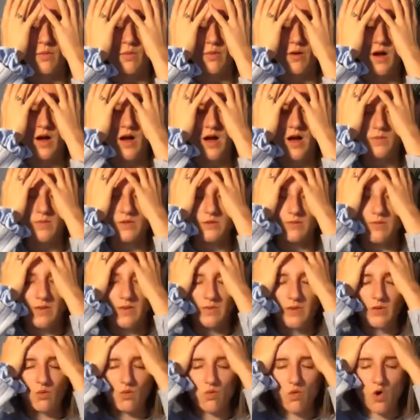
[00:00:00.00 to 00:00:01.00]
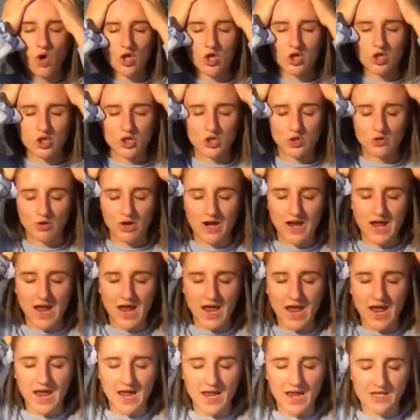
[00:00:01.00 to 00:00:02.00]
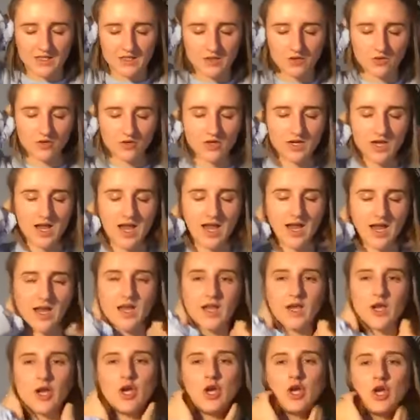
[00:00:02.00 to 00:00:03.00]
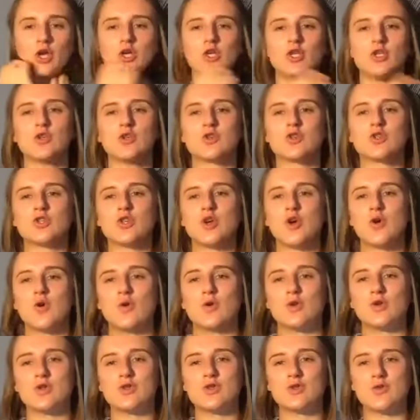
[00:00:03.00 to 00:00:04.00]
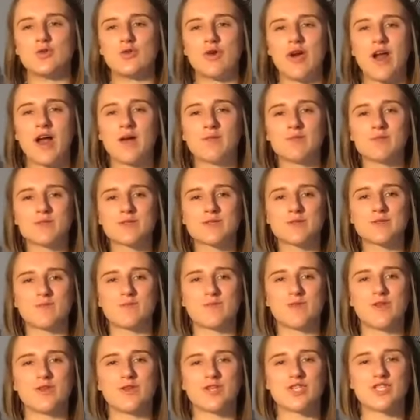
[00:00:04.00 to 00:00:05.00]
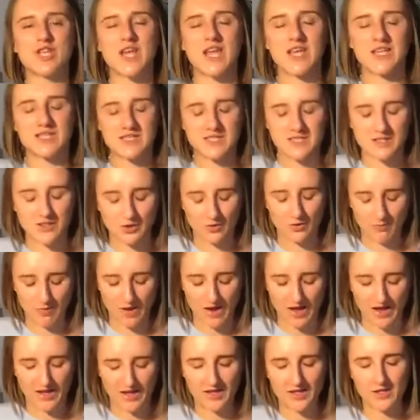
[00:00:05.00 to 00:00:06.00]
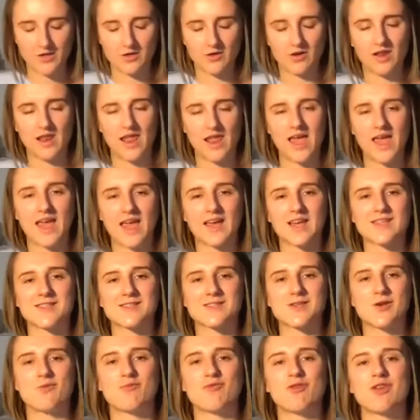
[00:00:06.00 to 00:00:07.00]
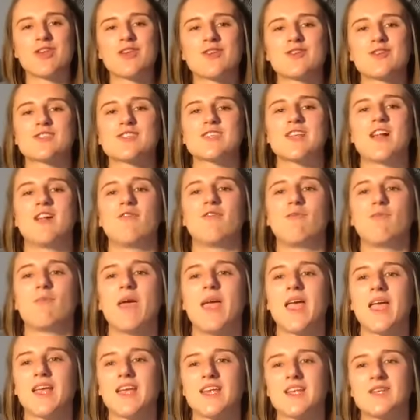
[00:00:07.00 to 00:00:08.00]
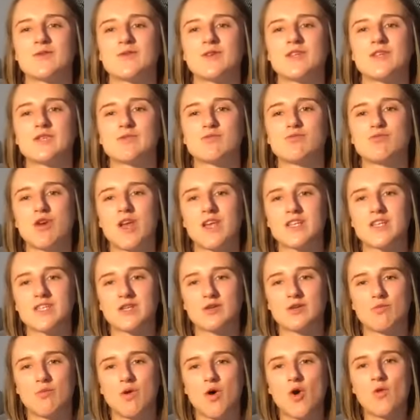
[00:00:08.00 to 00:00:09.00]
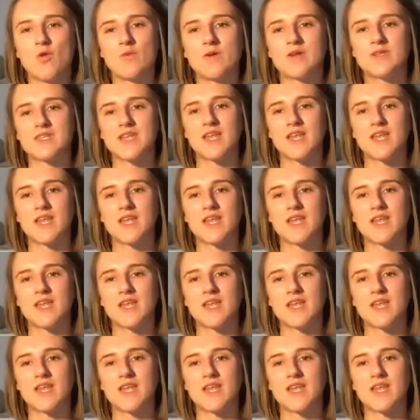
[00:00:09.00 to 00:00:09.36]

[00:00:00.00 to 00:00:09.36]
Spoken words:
palms, maybe wash your head, your neck, your shoulders, your arms, your chest, your belly, your legs. So bring yourself back into this present moment